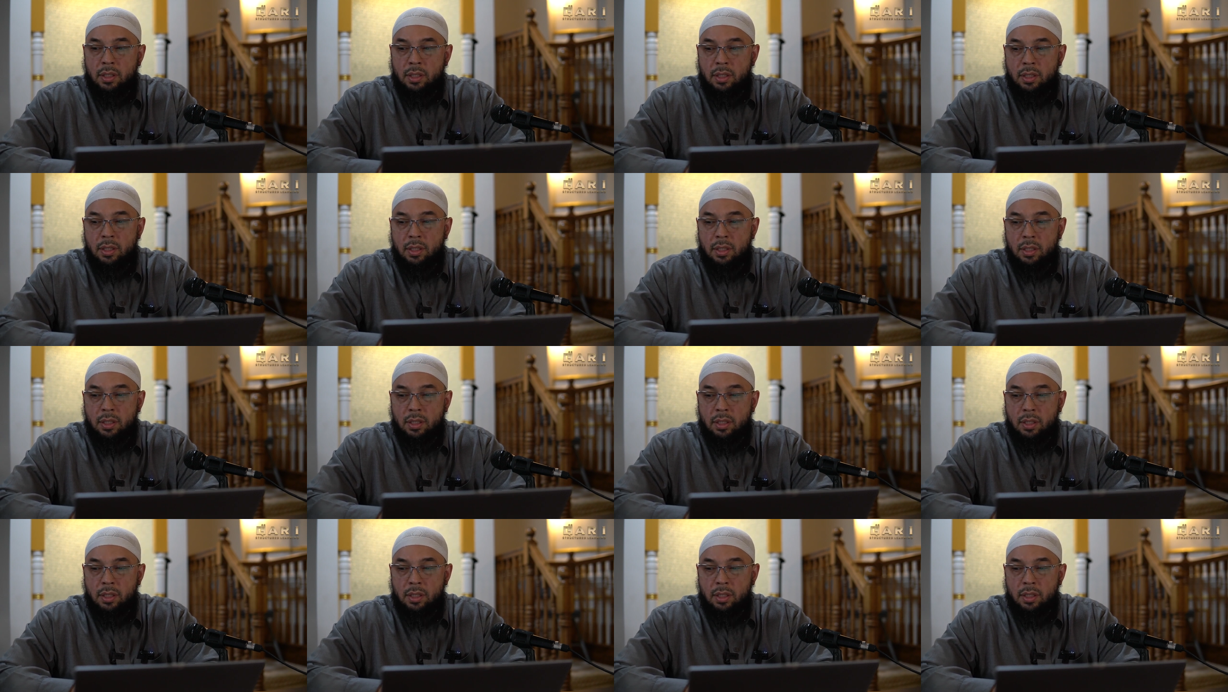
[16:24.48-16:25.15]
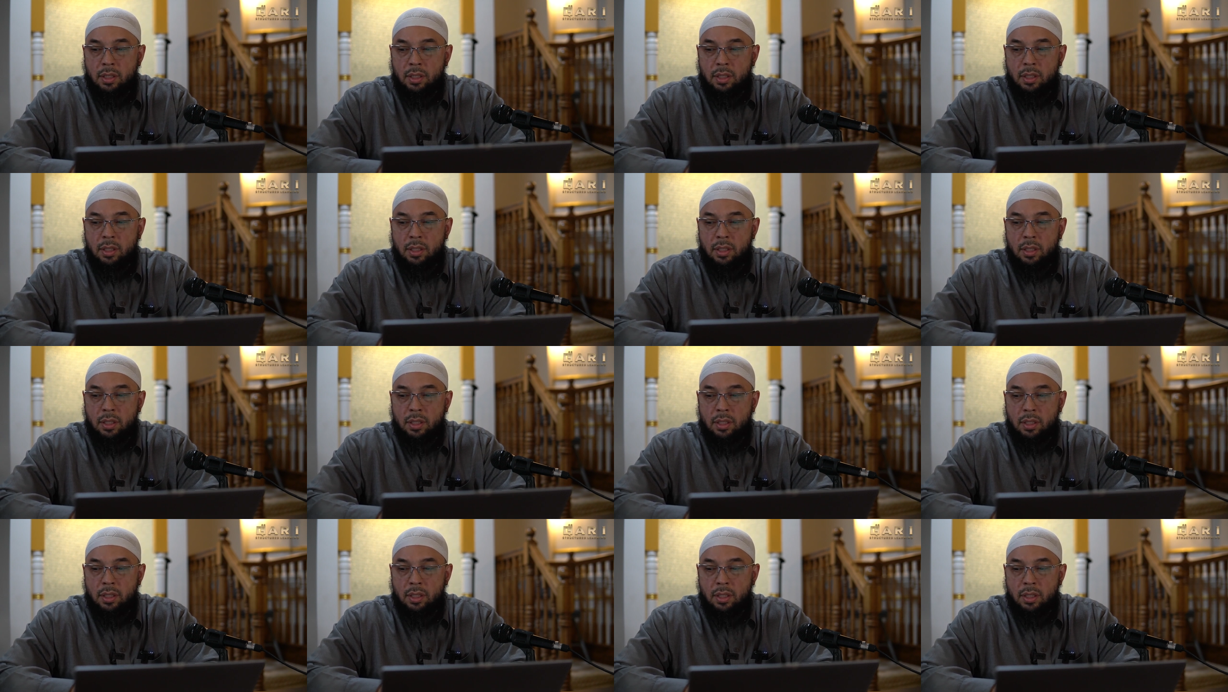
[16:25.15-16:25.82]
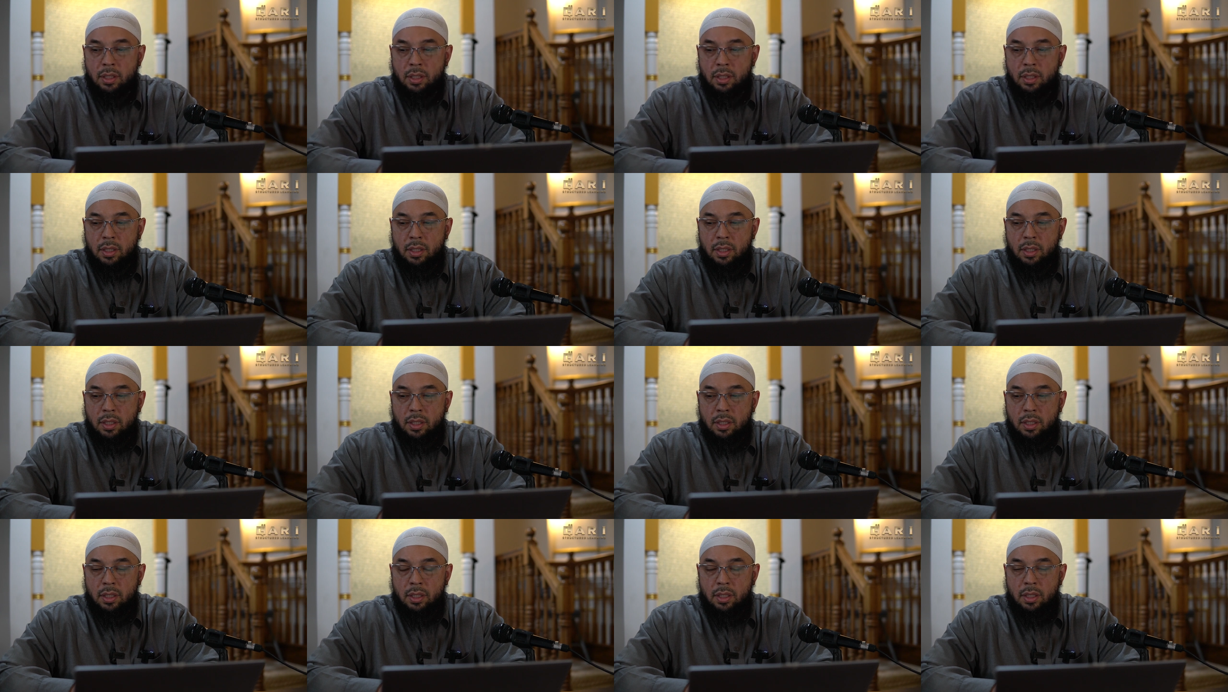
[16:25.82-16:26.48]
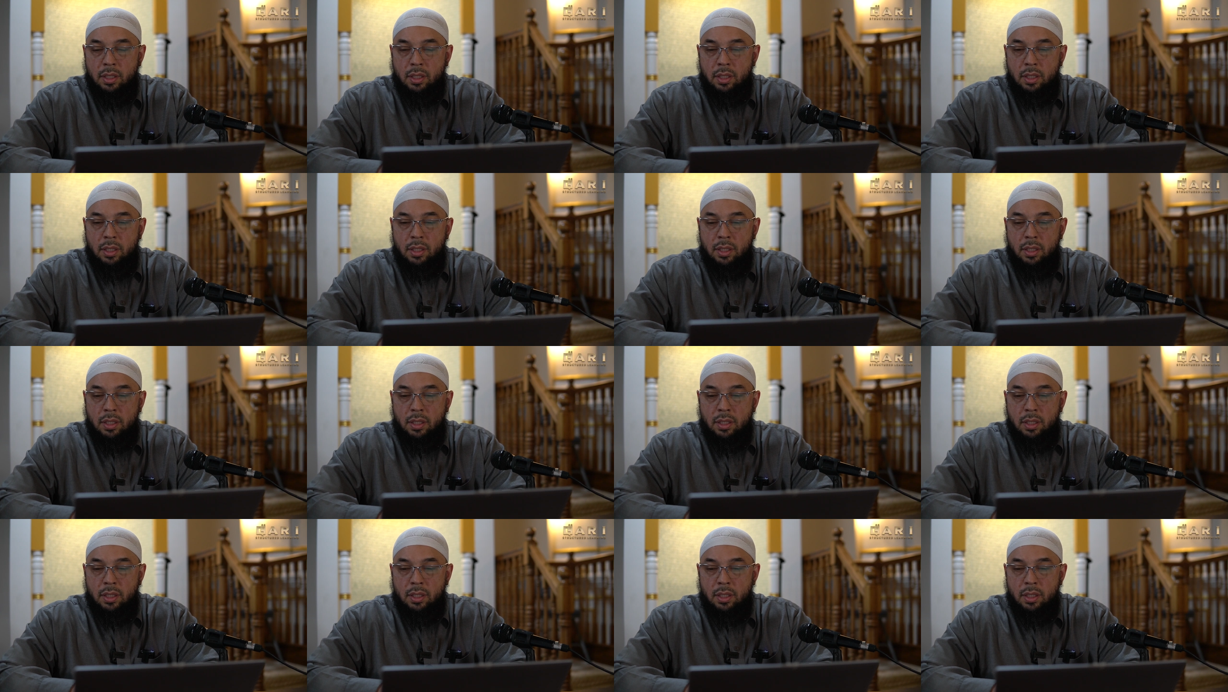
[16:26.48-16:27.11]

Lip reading: (silence)